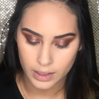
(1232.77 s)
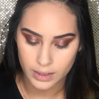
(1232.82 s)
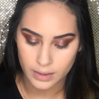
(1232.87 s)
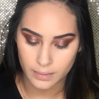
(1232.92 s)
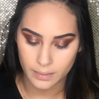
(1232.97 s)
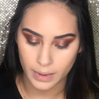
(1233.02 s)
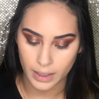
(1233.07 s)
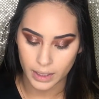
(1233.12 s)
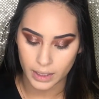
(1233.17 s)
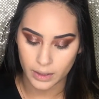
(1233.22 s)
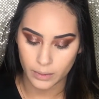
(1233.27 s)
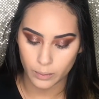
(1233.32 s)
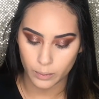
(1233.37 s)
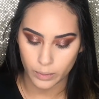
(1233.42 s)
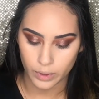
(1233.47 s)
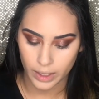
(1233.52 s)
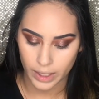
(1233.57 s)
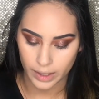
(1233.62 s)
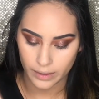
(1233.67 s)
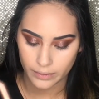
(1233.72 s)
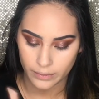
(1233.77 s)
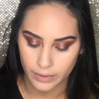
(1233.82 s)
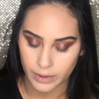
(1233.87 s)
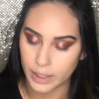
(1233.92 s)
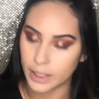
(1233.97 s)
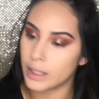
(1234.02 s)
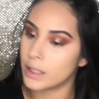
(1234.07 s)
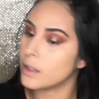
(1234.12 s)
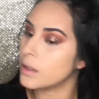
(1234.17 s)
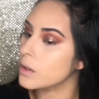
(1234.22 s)
depending on what I feel
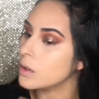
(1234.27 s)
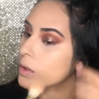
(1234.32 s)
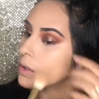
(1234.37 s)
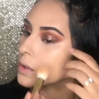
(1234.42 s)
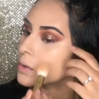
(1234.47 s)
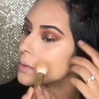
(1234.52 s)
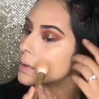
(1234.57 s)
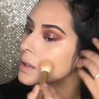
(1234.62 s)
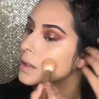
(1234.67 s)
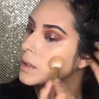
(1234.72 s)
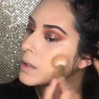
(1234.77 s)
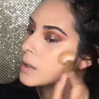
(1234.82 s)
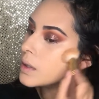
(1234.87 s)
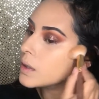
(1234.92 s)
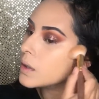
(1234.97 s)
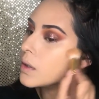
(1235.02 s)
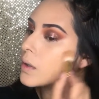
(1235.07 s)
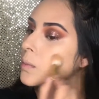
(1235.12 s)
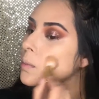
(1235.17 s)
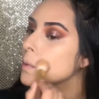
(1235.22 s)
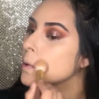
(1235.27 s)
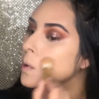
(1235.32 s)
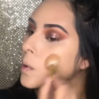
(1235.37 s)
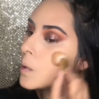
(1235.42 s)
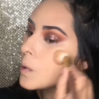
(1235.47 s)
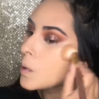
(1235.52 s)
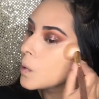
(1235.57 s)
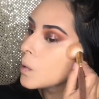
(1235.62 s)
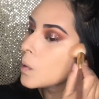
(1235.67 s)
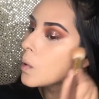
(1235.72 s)
like looks really good on
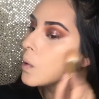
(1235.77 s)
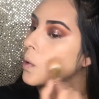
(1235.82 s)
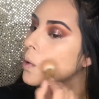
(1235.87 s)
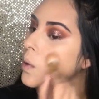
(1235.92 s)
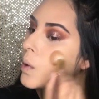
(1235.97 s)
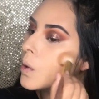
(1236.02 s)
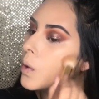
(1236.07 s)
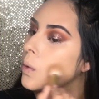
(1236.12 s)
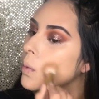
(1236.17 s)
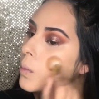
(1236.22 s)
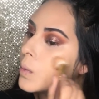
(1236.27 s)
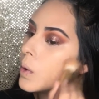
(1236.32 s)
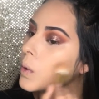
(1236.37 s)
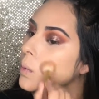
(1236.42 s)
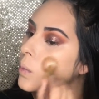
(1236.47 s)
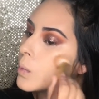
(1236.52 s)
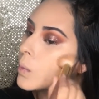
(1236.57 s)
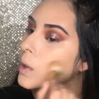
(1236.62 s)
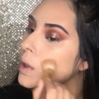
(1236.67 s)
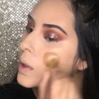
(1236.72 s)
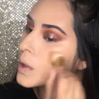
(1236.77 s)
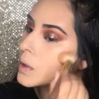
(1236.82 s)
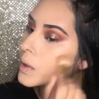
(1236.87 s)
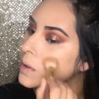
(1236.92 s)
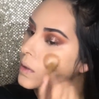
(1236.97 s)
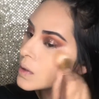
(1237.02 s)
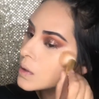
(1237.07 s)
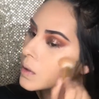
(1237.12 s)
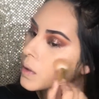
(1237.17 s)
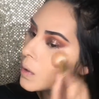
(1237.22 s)
me, what
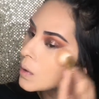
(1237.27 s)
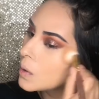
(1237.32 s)
works.